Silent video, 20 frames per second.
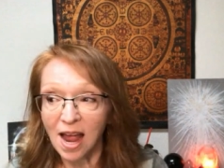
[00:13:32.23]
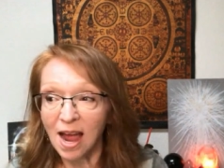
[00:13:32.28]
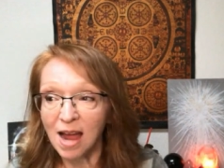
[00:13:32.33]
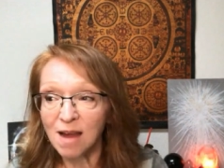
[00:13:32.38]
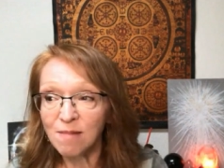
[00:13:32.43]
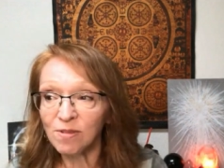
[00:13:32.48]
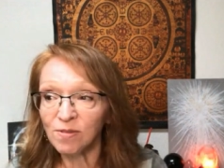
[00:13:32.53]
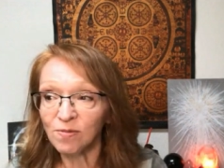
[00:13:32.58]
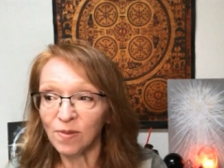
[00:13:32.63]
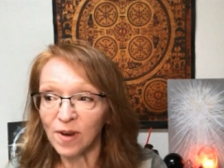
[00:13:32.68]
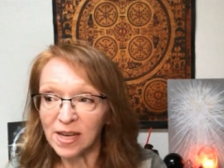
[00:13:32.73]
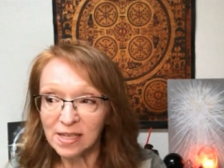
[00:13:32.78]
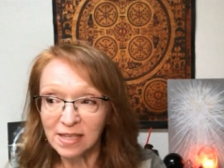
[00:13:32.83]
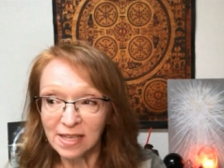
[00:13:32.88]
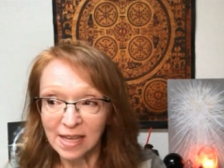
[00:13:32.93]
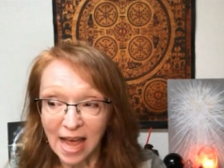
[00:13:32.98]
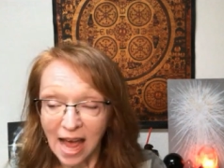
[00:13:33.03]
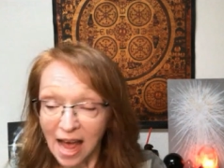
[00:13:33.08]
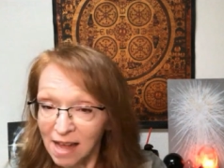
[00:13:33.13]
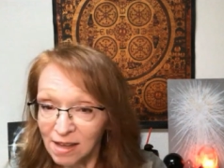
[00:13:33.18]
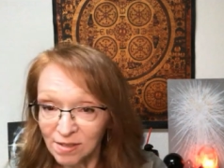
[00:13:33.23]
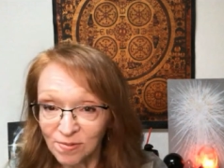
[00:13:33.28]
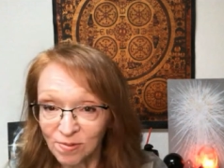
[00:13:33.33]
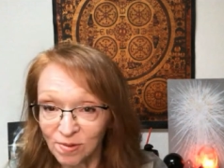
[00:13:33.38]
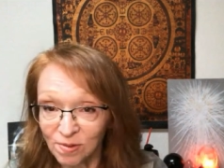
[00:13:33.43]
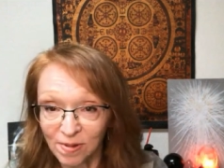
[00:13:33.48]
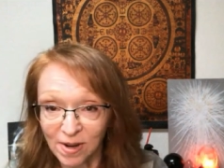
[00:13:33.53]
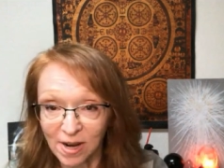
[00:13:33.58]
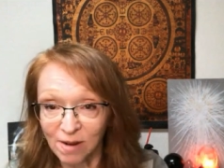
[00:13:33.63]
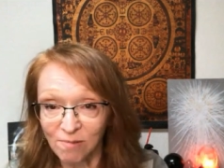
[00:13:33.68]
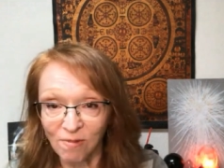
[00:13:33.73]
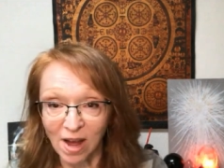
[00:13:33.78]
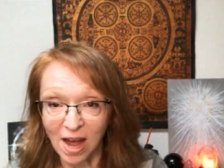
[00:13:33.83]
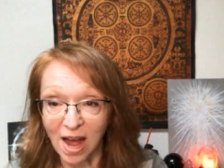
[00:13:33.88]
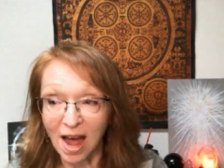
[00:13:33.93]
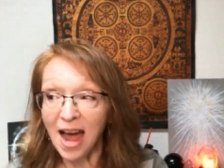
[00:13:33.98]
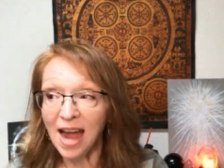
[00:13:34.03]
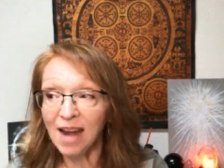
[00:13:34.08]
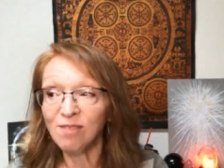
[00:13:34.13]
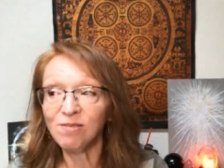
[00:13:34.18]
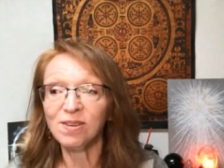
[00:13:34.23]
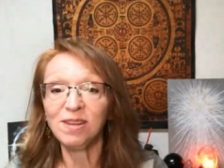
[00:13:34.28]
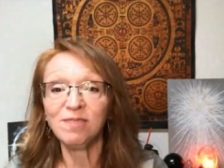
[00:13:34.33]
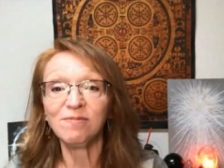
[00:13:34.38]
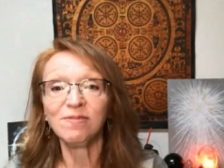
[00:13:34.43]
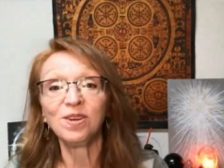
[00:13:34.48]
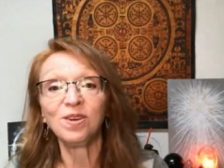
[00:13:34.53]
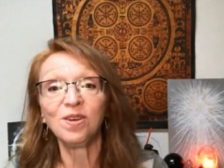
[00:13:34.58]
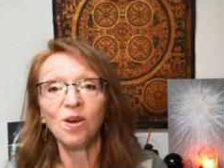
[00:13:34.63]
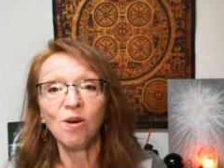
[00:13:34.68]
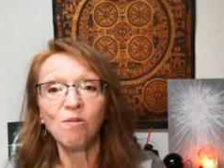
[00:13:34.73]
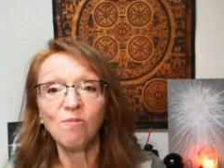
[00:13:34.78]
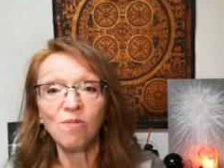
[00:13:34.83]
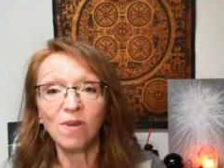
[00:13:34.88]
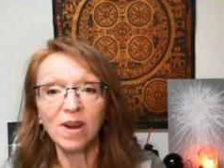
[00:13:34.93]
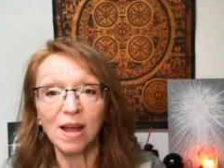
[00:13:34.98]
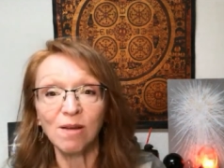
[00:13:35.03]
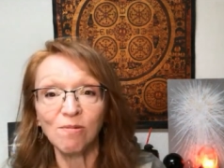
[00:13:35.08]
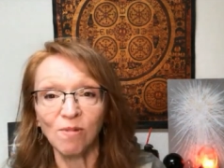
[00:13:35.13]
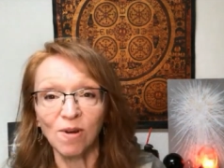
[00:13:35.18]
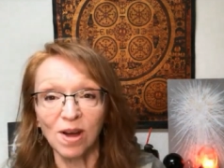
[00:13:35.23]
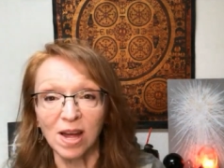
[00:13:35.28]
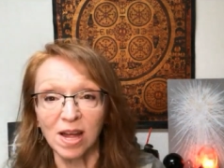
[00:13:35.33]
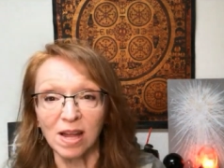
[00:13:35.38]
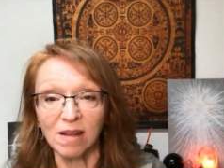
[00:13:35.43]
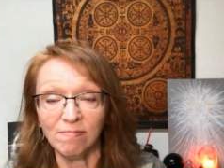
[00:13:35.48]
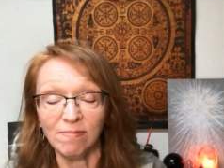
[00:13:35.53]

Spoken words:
I'm afraid to ask for what I want. I don't even know what I want.